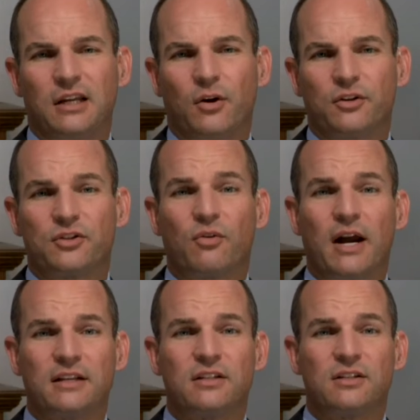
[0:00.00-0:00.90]
go to
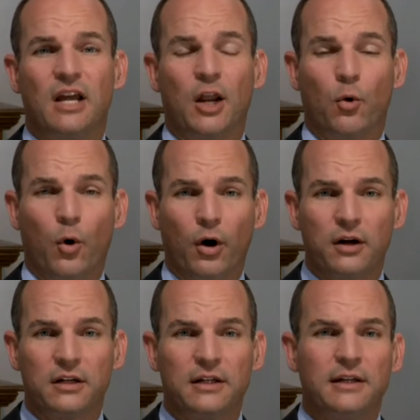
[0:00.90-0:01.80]

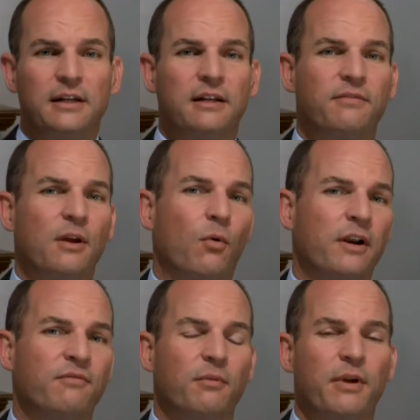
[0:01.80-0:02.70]
psoriasis.org. If they want
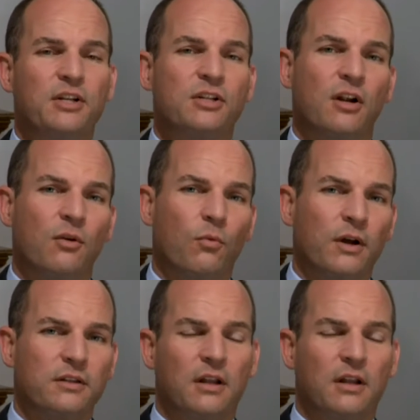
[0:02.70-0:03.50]
information on what,